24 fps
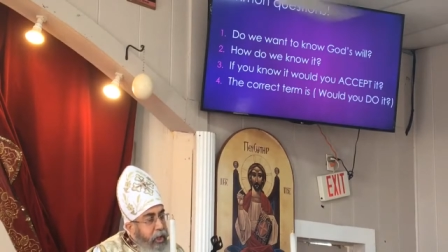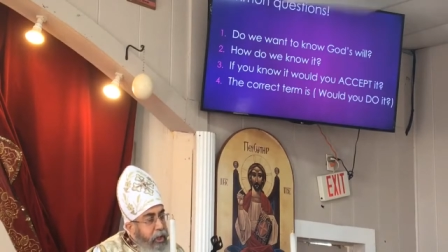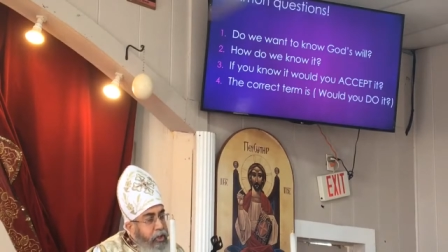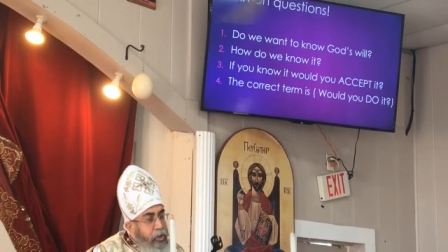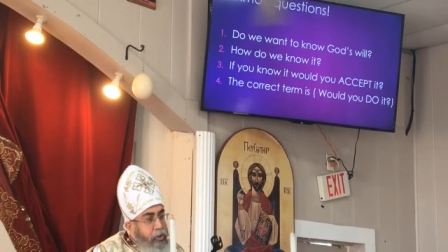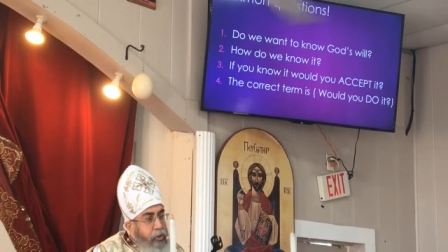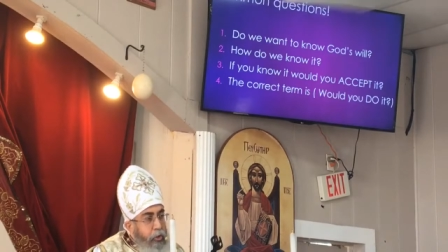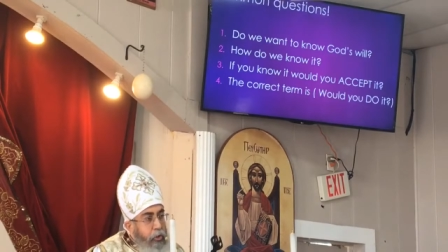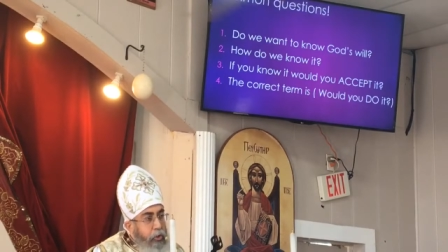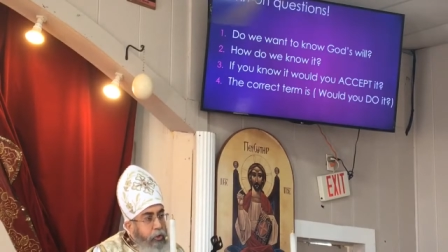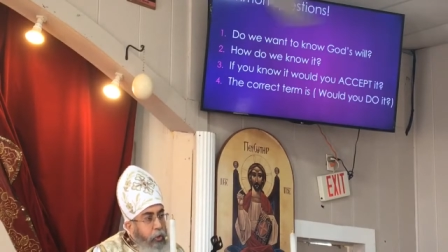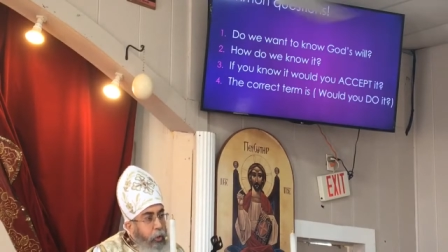
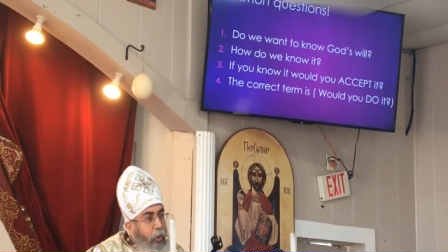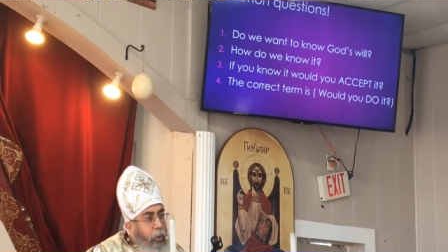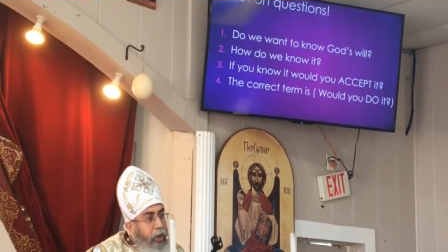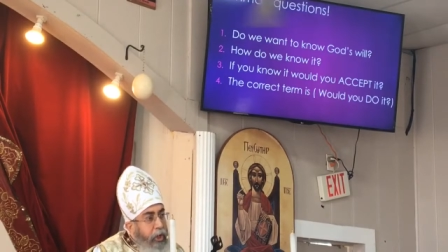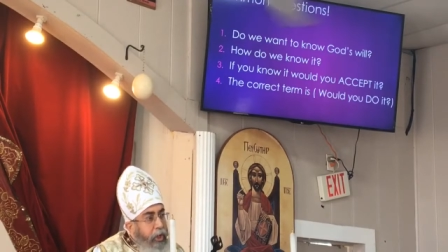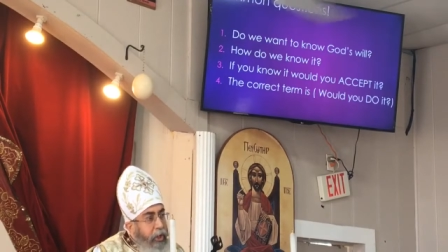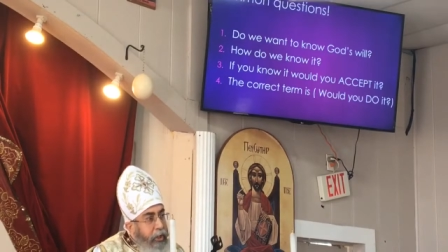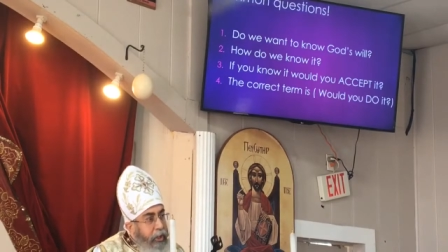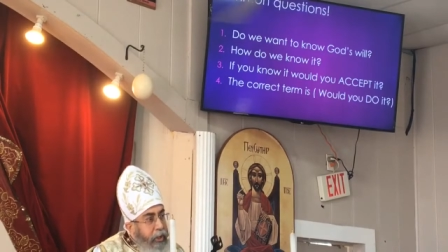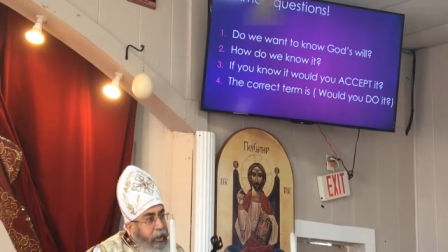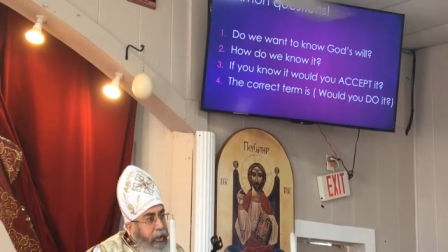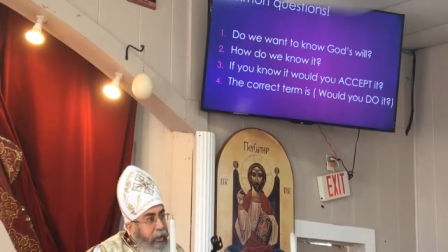Is not
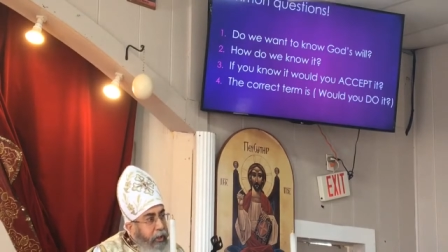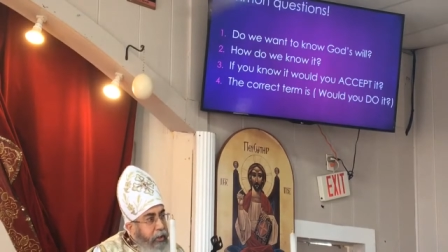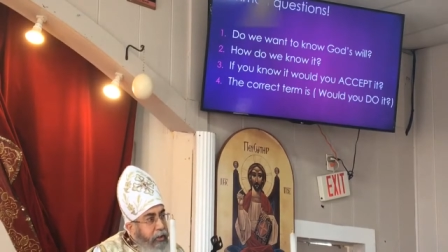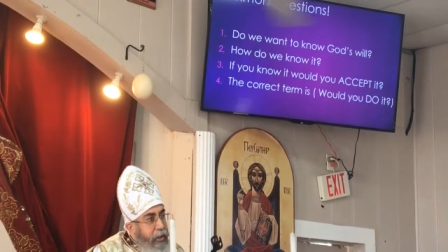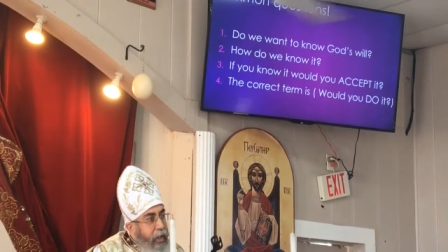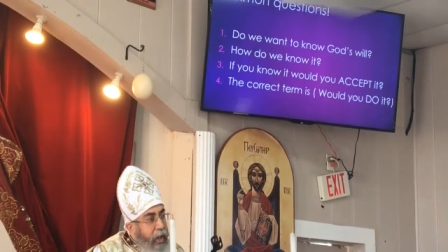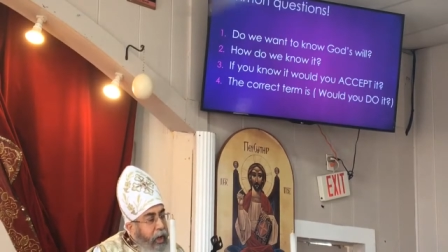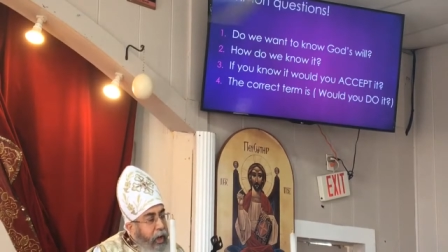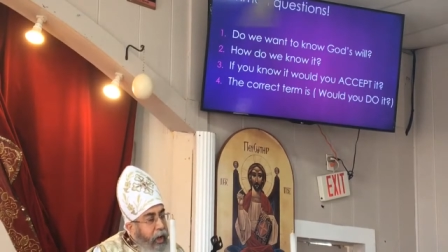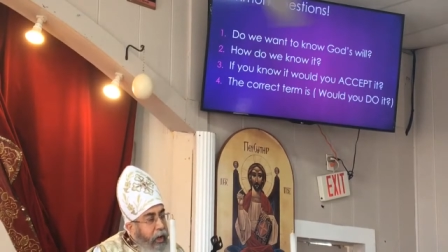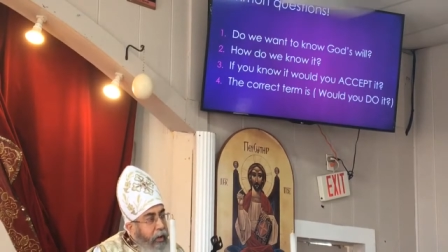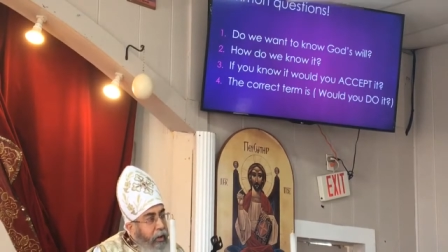only
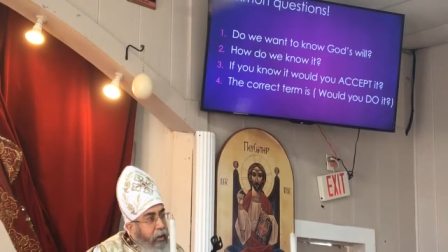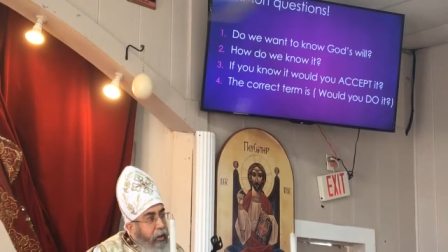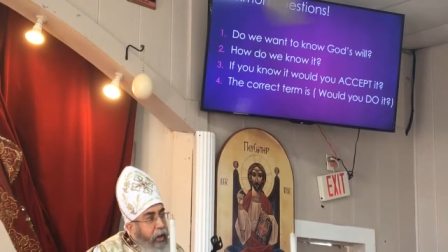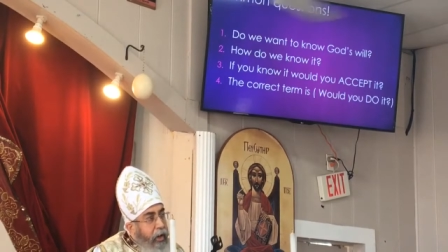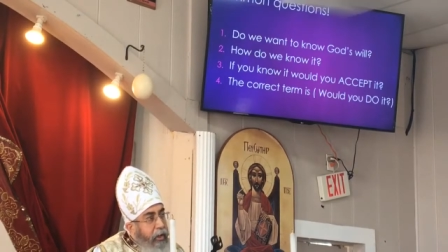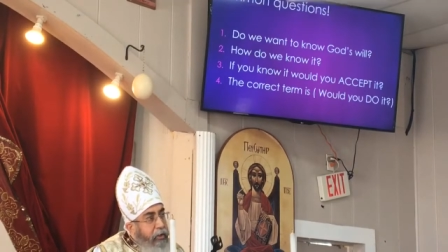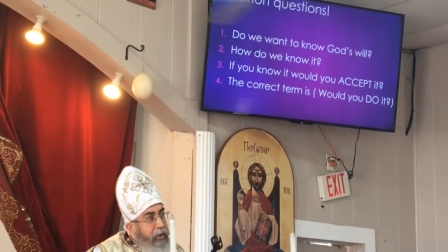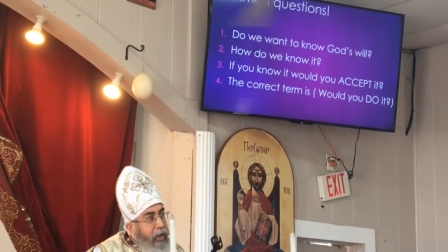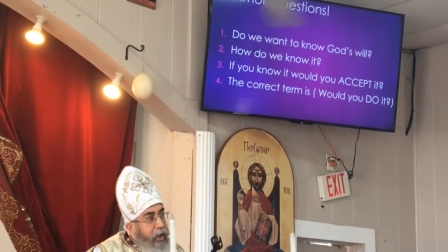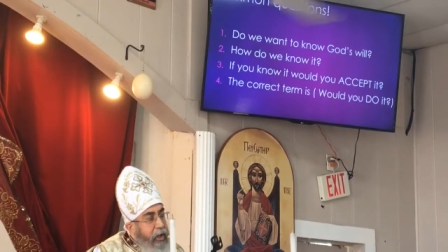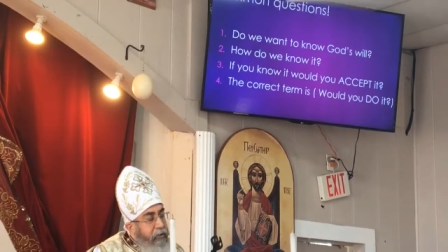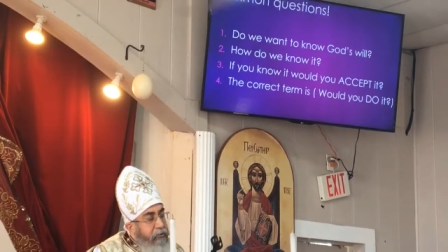that
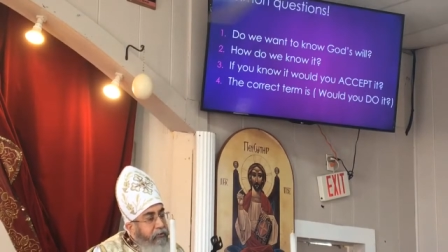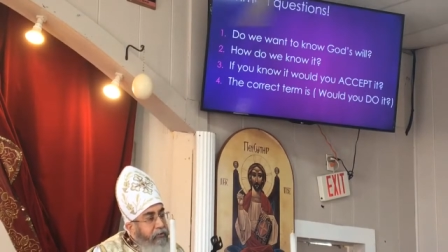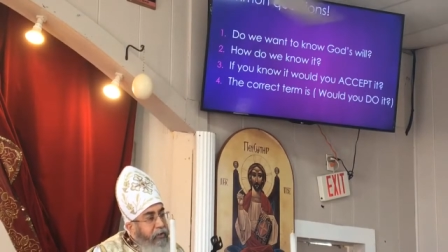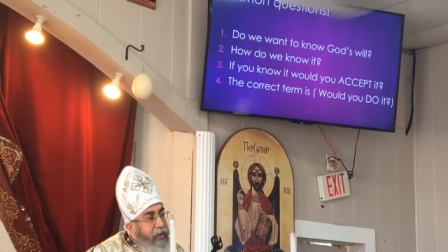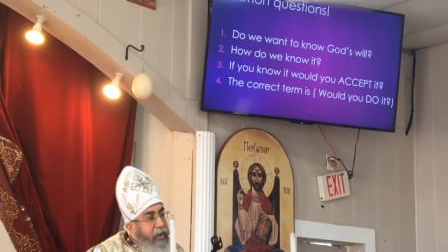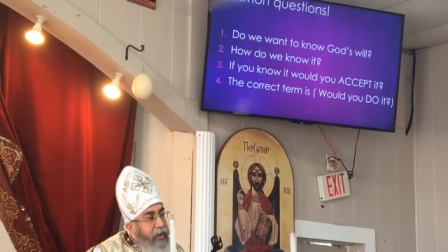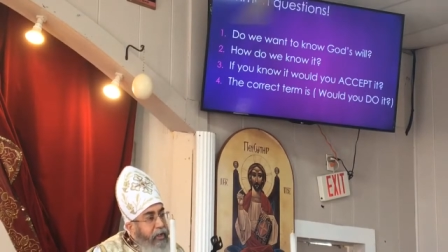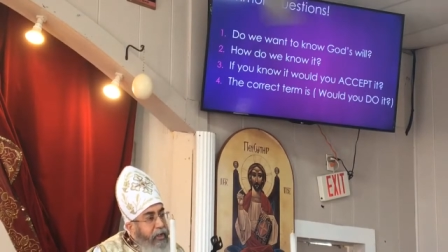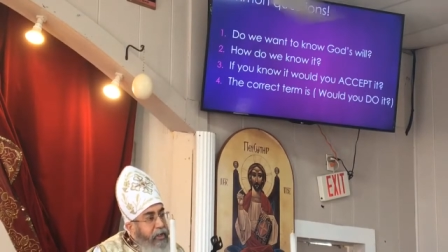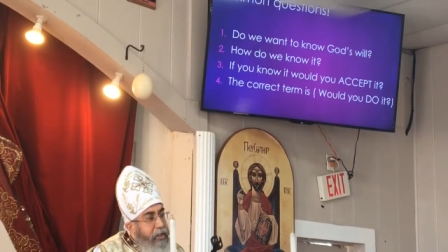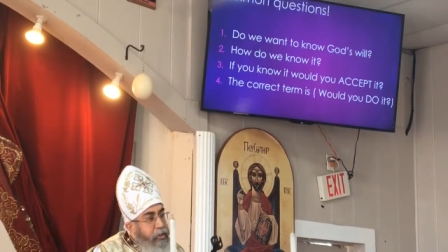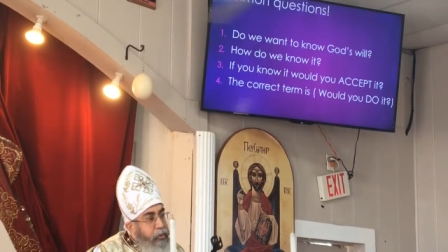God
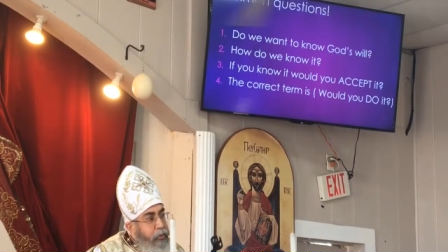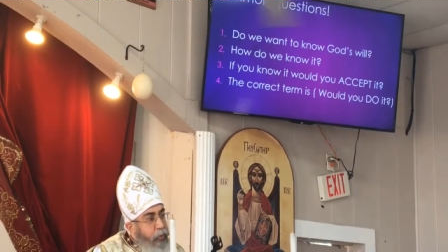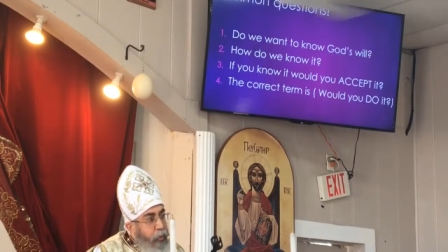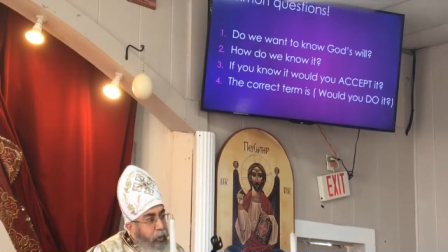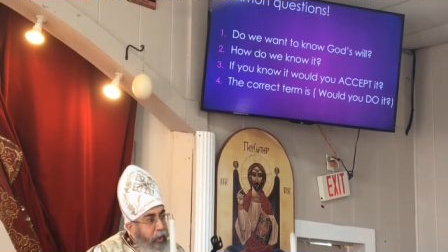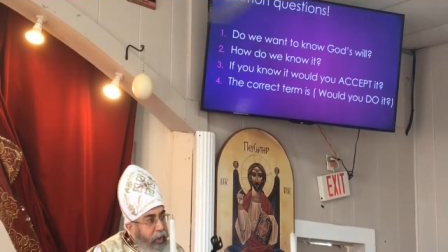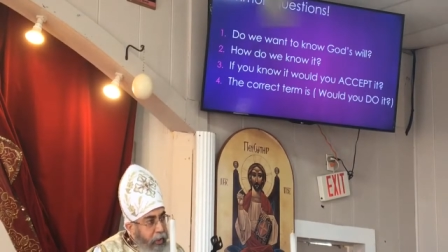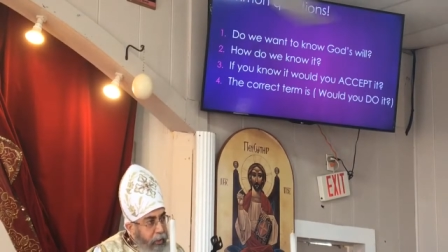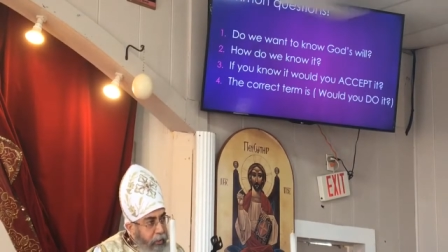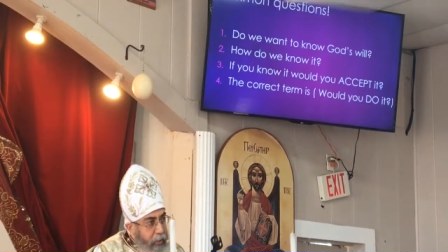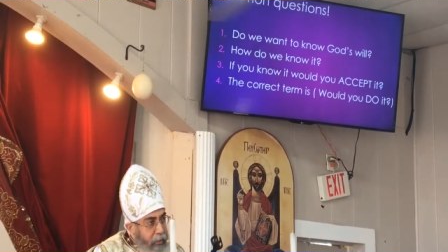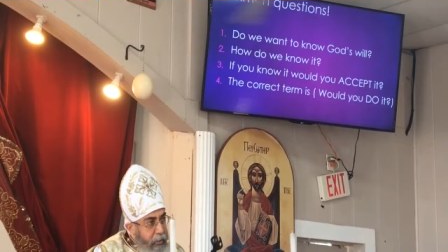revealed his
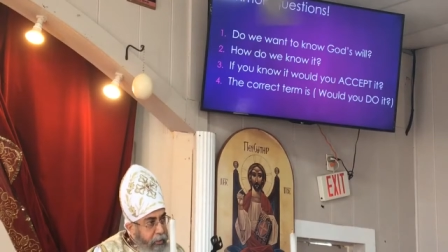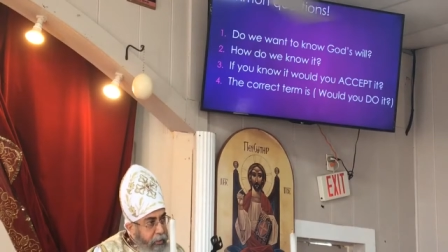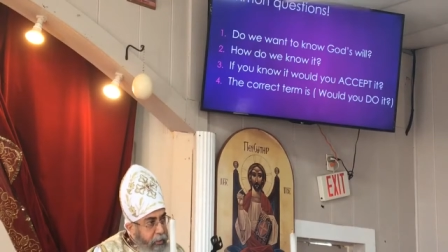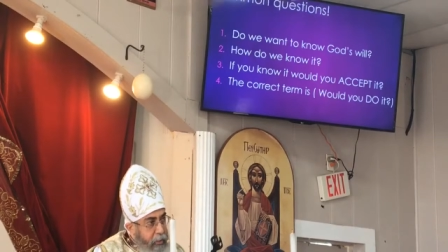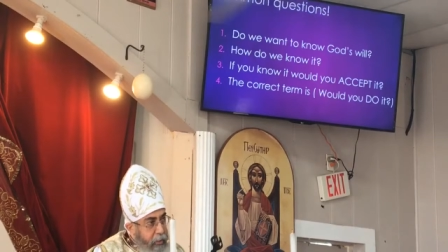will.